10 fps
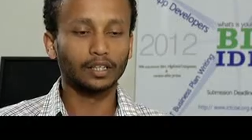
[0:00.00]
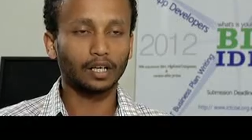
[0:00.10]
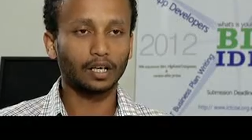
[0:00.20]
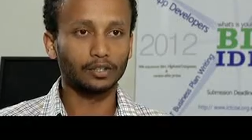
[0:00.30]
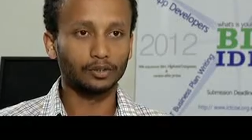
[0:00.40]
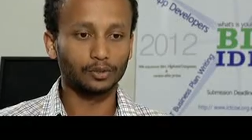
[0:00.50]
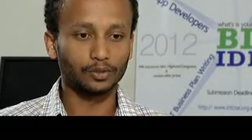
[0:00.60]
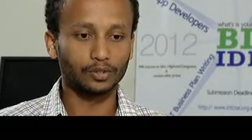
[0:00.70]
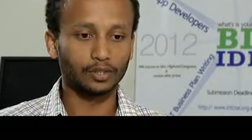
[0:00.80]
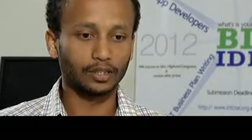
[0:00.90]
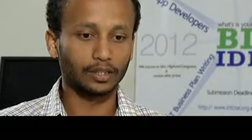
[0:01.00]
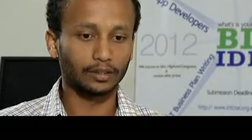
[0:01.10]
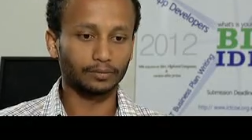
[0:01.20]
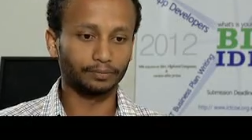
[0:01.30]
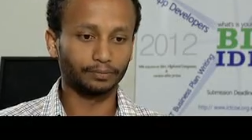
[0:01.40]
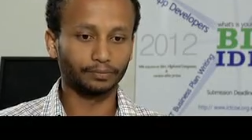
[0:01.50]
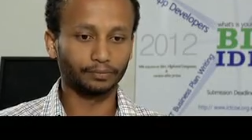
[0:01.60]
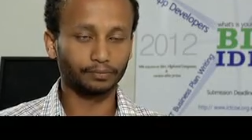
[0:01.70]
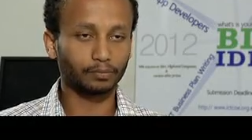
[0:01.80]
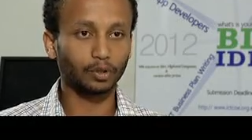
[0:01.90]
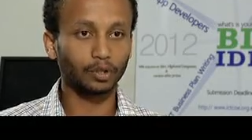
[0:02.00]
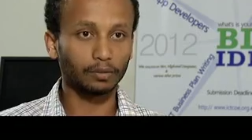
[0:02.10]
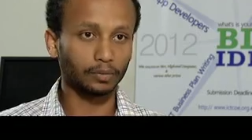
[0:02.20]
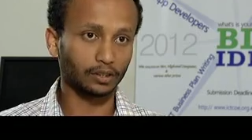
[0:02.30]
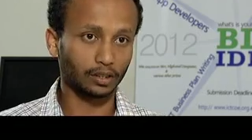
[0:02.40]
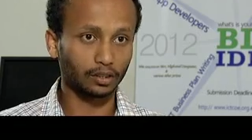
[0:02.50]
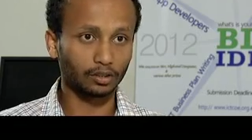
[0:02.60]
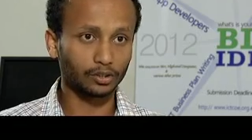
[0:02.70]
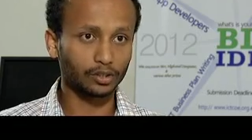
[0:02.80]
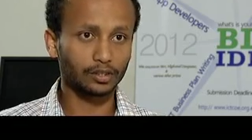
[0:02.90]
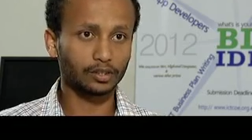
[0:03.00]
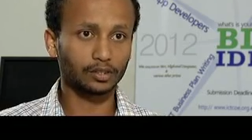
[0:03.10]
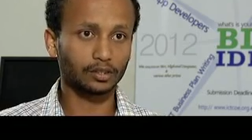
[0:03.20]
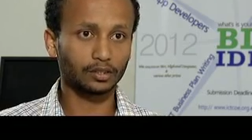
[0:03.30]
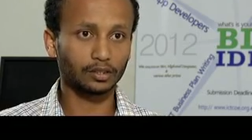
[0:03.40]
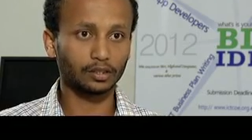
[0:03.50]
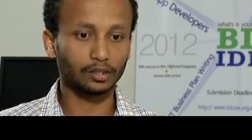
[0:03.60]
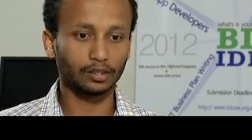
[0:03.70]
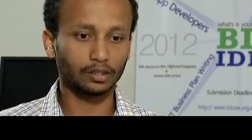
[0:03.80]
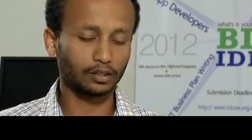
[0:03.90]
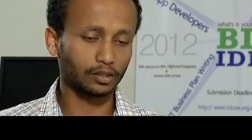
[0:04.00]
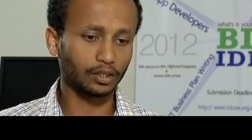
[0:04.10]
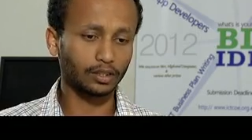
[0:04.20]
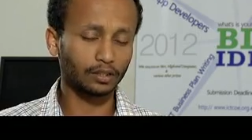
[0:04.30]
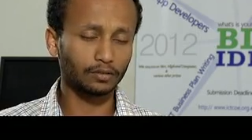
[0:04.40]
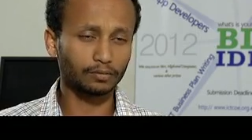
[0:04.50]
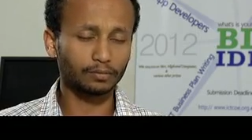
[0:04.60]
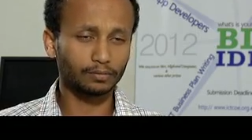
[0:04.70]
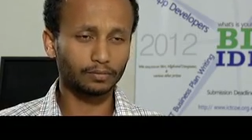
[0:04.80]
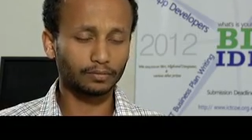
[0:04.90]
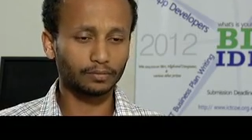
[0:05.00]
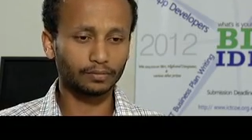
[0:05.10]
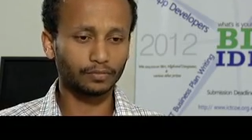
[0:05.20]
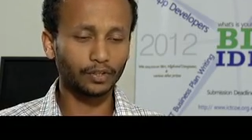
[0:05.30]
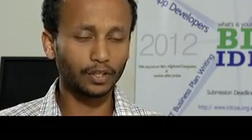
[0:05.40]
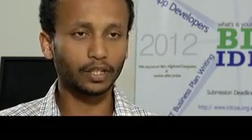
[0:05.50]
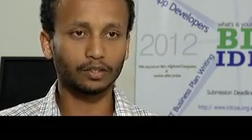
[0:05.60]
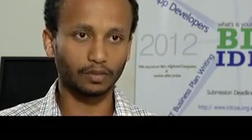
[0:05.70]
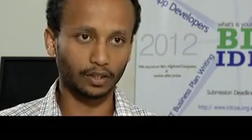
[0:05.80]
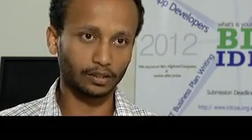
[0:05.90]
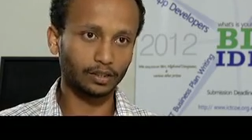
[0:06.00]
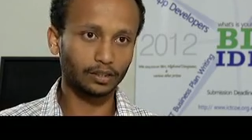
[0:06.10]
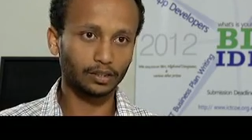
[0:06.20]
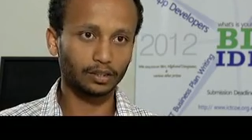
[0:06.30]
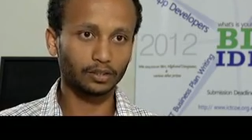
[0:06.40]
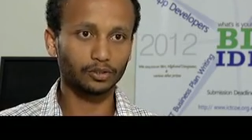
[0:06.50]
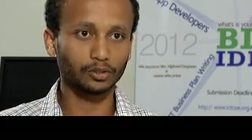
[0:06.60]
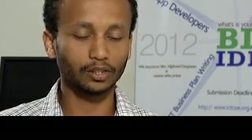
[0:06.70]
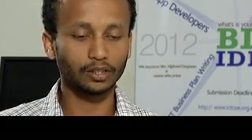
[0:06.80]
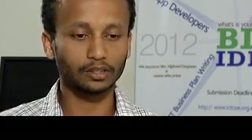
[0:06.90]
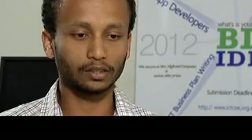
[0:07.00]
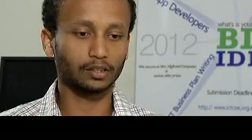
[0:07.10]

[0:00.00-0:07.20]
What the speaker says: I used programming technologies that are very advanced, so that